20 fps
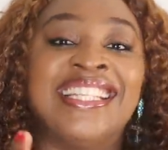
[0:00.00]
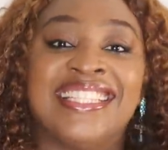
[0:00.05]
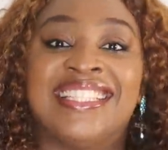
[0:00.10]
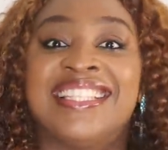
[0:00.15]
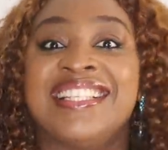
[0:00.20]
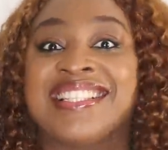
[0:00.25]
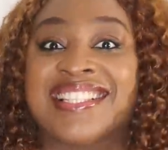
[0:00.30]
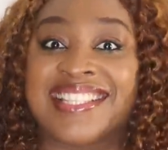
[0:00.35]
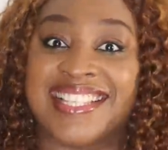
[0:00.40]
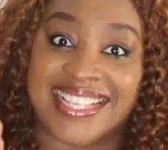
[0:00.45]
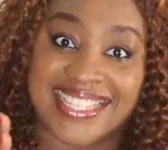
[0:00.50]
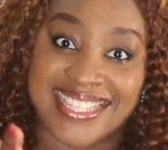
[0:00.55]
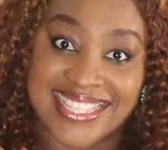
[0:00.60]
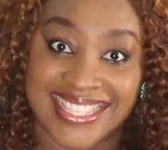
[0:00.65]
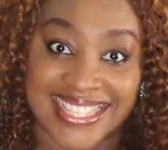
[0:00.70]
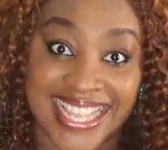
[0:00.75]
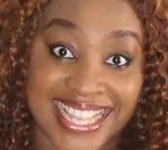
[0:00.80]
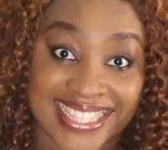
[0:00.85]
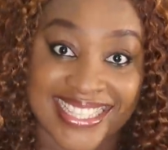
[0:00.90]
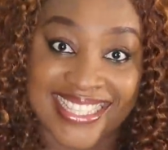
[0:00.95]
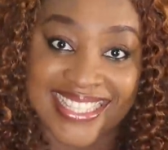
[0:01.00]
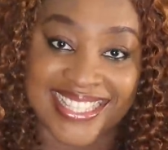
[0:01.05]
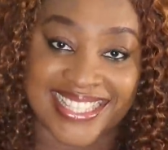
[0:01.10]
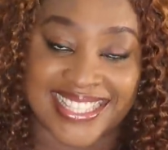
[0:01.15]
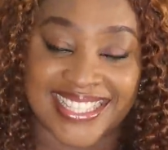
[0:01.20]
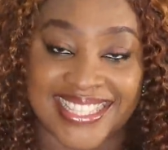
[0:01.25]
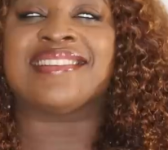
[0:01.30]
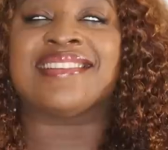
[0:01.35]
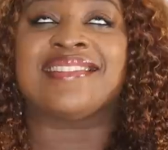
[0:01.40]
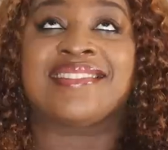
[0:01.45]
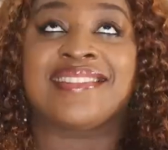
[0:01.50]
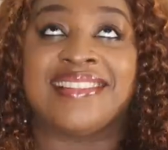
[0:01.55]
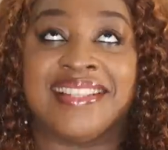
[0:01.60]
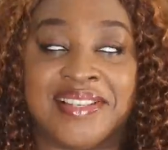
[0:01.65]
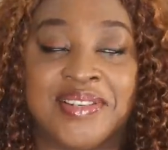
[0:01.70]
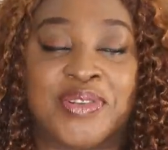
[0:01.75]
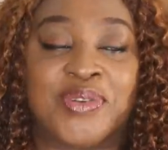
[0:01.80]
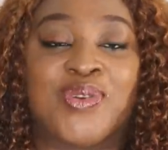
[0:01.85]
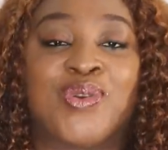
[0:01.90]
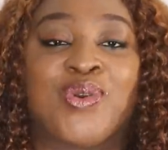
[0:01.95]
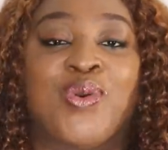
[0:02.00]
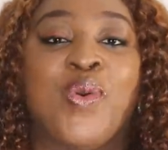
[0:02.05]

the 16th, as in